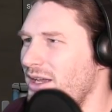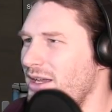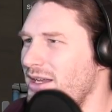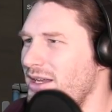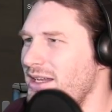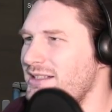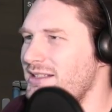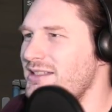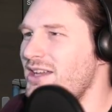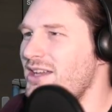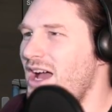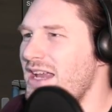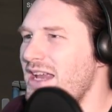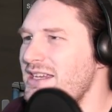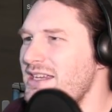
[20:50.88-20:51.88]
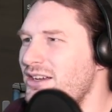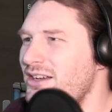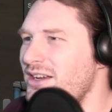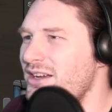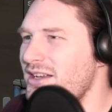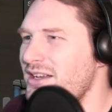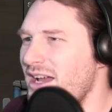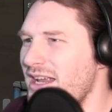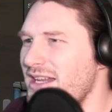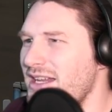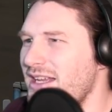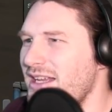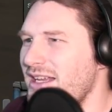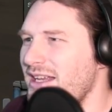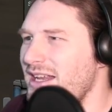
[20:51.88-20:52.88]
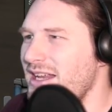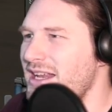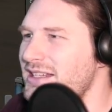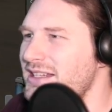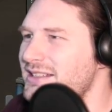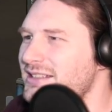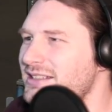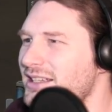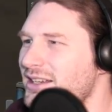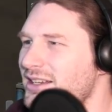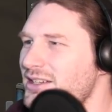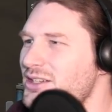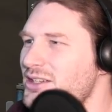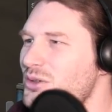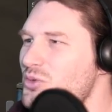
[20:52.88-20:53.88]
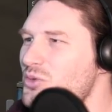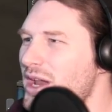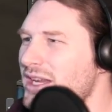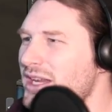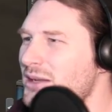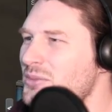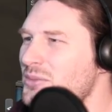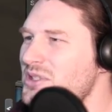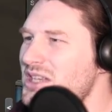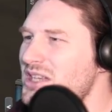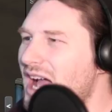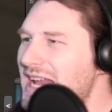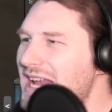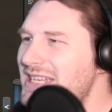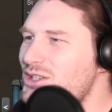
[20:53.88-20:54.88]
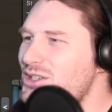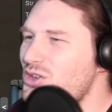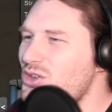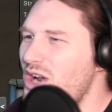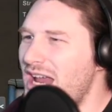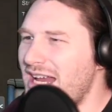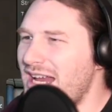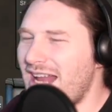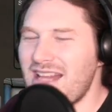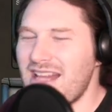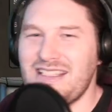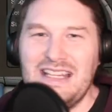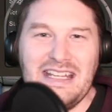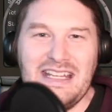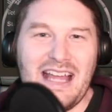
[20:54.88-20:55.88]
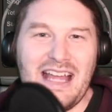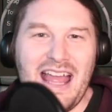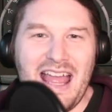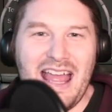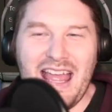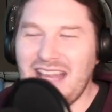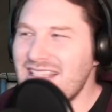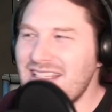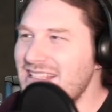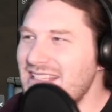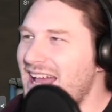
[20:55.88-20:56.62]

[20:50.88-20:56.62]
It's not uranite. It's uranium nitrate. I seen the N.